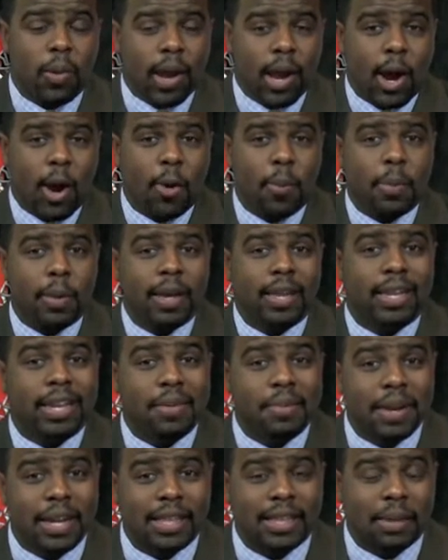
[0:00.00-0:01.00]
will help
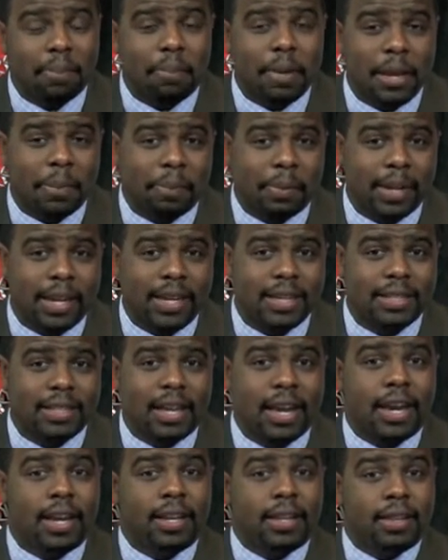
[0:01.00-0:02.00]
eliminate the big plays.